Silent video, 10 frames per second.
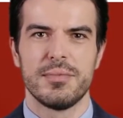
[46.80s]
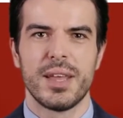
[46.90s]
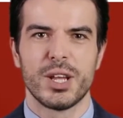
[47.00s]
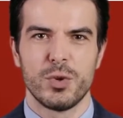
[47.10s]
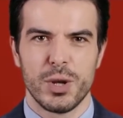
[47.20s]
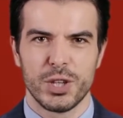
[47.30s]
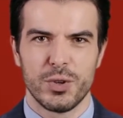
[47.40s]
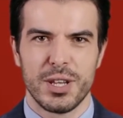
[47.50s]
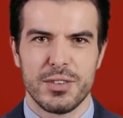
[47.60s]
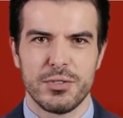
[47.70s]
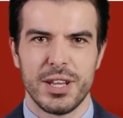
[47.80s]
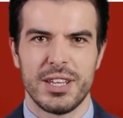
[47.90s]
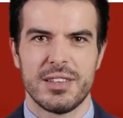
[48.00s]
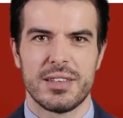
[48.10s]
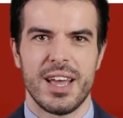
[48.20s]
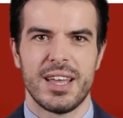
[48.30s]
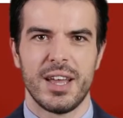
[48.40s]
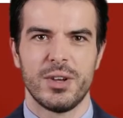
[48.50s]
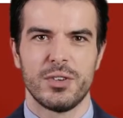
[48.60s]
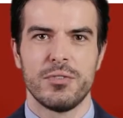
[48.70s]
In 2023, it is
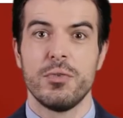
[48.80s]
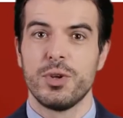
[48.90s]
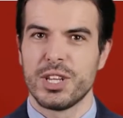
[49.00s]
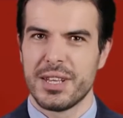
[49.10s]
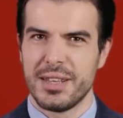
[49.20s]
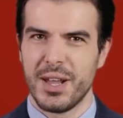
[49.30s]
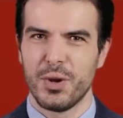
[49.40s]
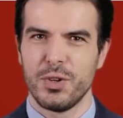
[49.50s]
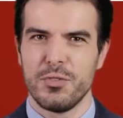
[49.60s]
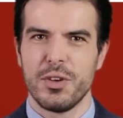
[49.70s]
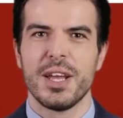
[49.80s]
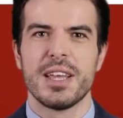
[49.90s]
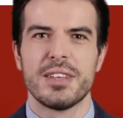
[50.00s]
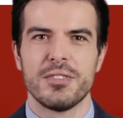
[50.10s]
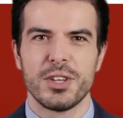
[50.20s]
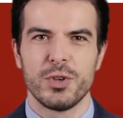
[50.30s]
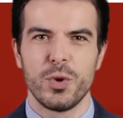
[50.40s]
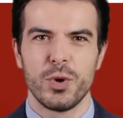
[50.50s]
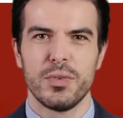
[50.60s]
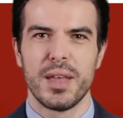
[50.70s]
$914 for an individual